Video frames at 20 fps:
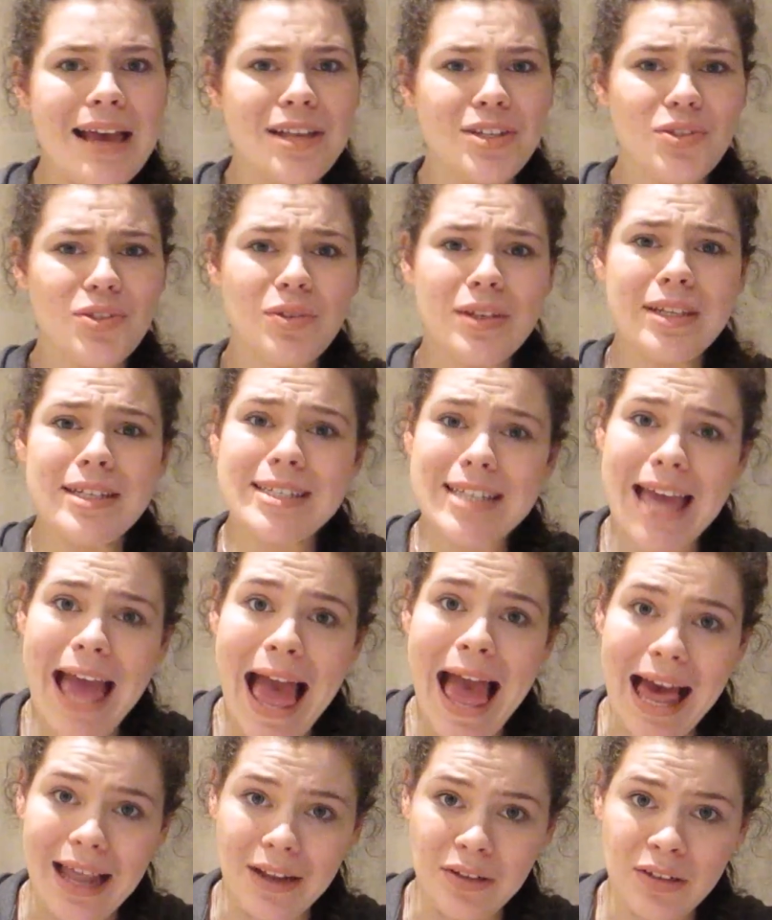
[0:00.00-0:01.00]
As you can
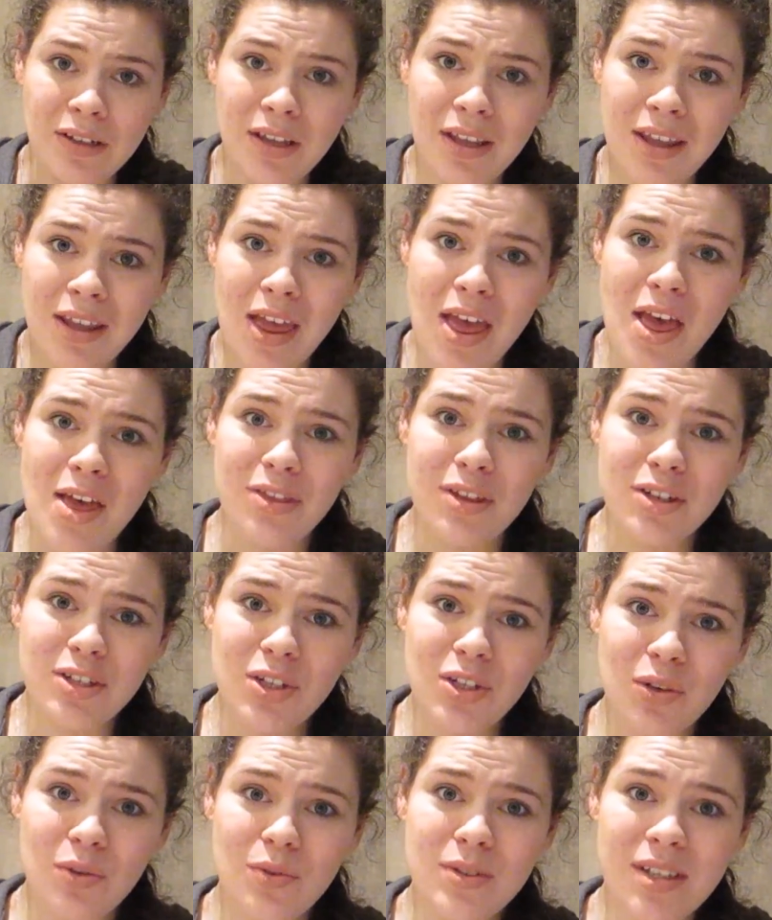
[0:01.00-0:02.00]
tell, the
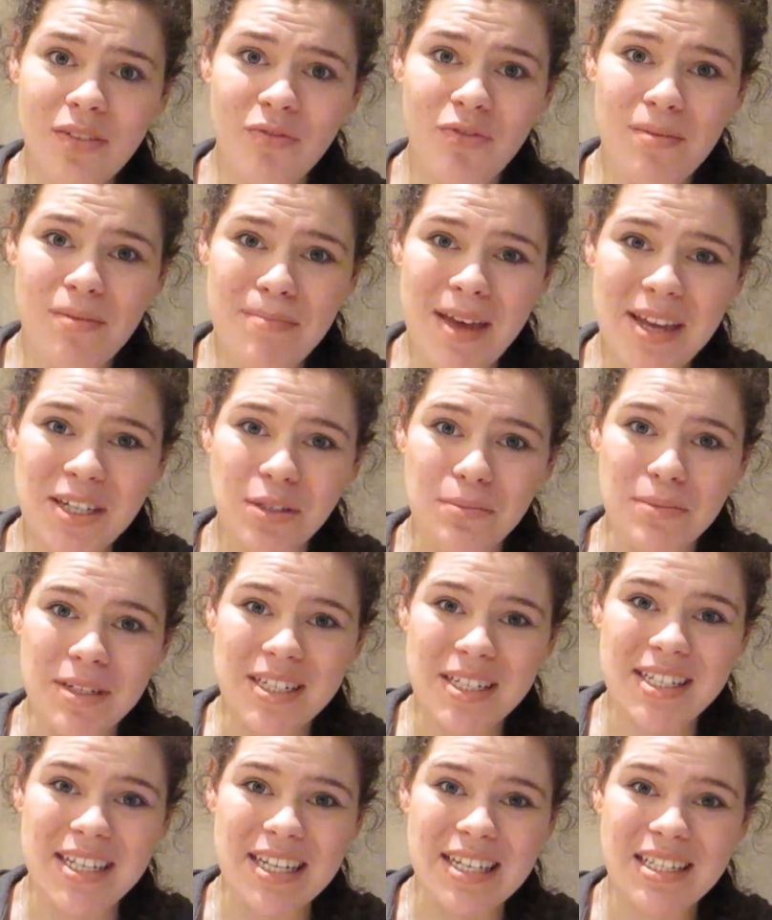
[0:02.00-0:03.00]
two different
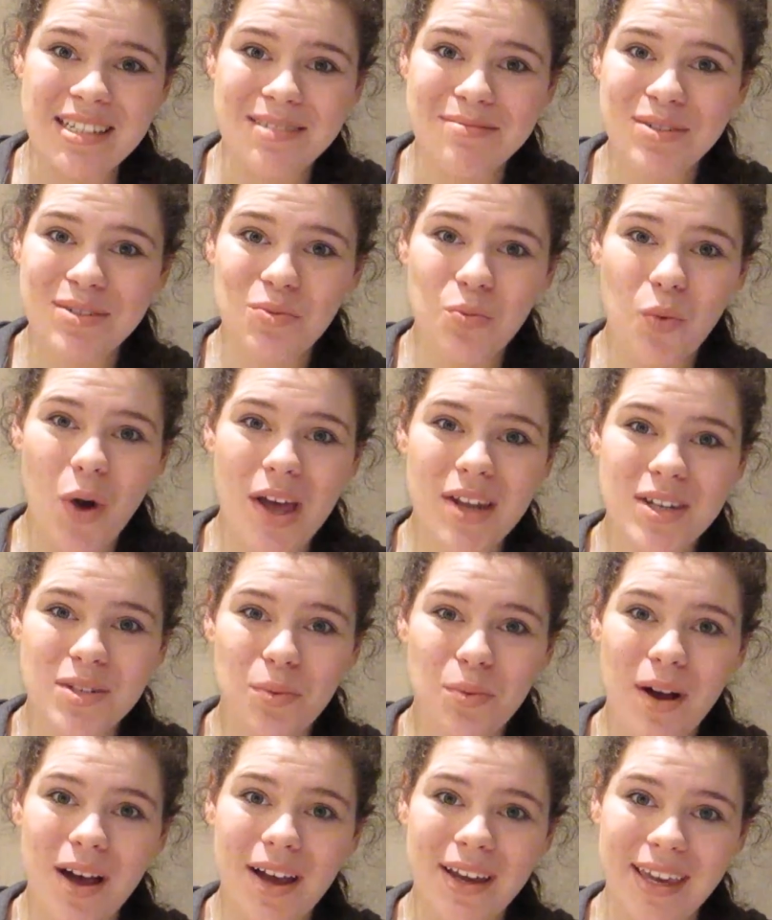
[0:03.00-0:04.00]
measurement systems weren't
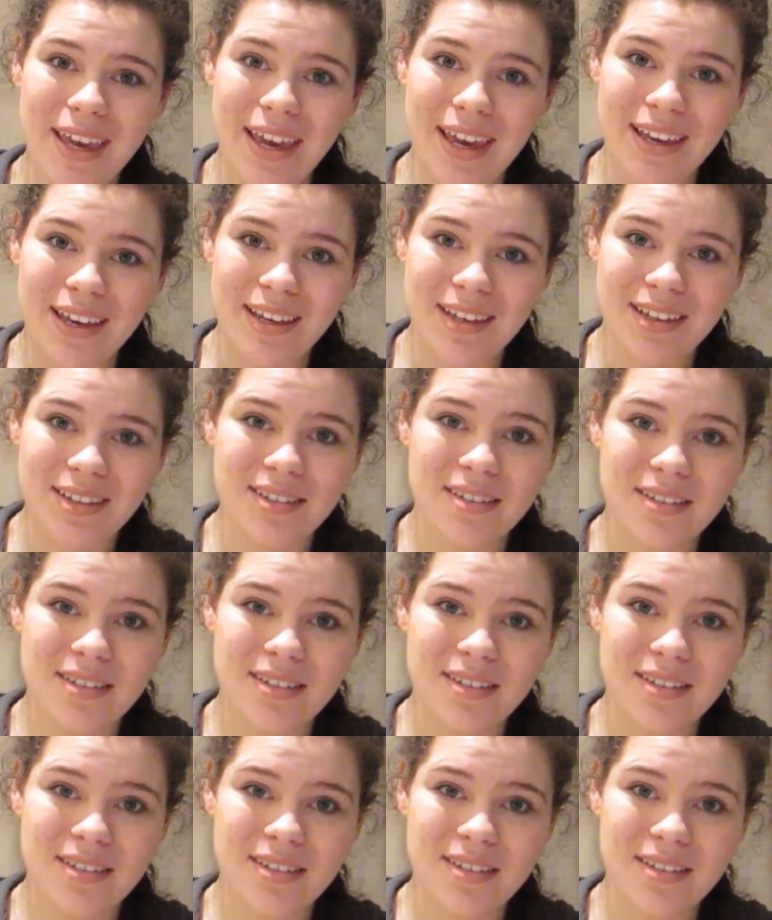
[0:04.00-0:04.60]
working.